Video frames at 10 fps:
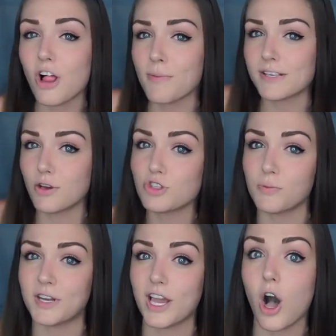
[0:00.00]
Follow my
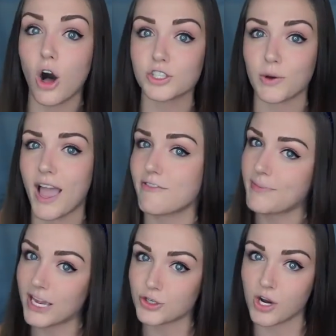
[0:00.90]
social media. Also, I have
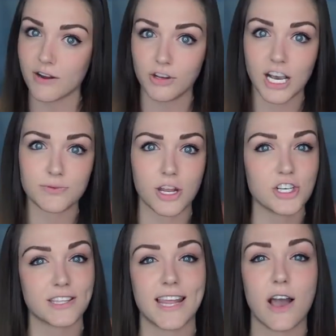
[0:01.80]
a Patreon. If you guys want
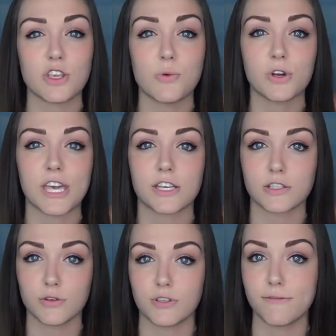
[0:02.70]
to check that out, you will get
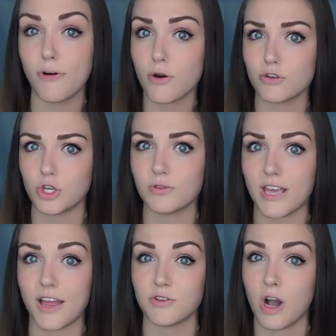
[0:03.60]
exclusive photo shoots
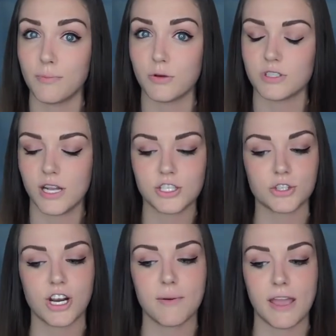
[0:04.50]
do not post to
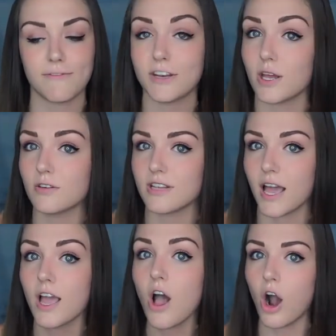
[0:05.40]
Instagram and videos
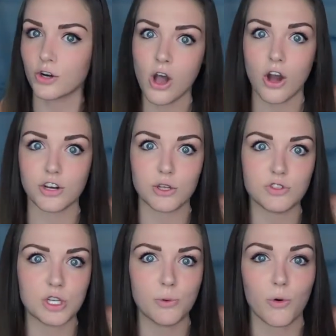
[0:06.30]
that are not on
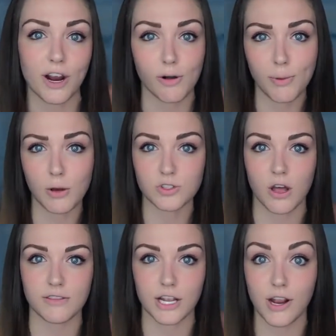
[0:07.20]
YouTube or I will post
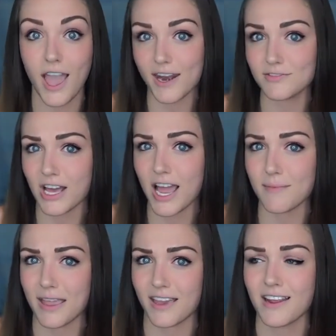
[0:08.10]
on there ahead of
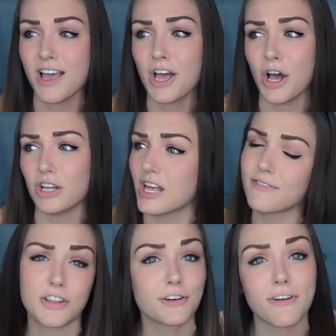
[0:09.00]
time and a lot
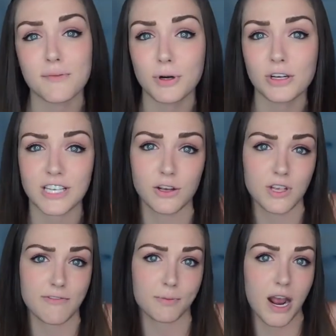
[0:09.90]
of other fun perks. I
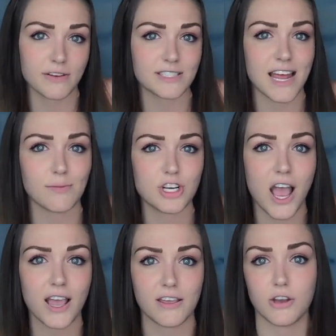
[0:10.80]
also have a private Snapchat
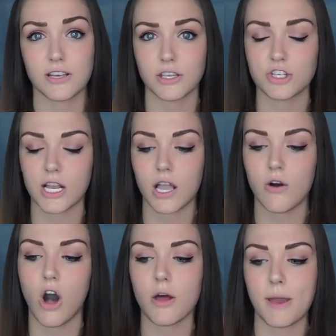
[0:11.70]
you guys can check
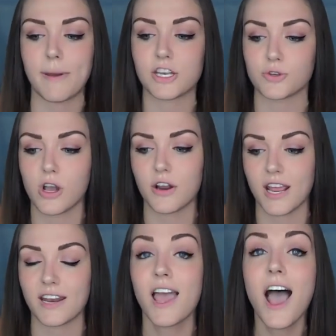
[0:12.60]
out on my Patreon
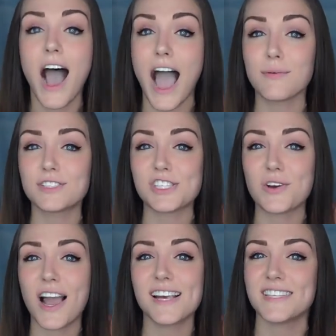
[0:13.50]
Patreon. And I will see
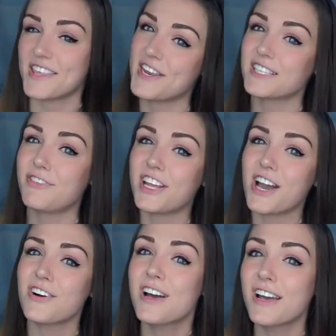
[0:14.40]
you guys in the next
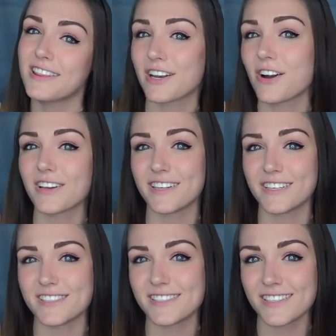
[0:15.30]
video. Later,
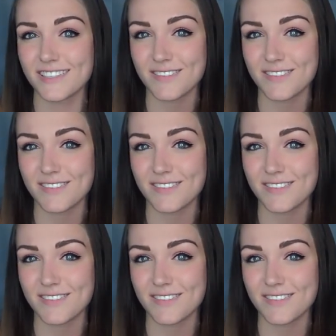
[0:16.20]
alligators.